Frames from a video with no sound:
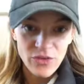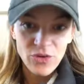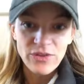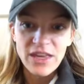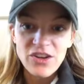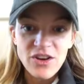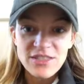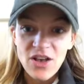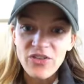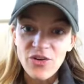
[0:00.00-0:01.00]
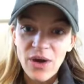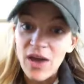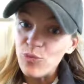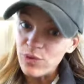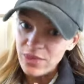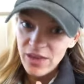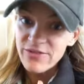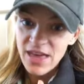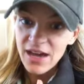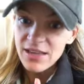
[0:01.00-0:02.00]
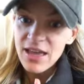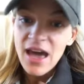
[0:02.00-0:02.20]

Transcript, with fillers: the whole nine yards, although I would love that.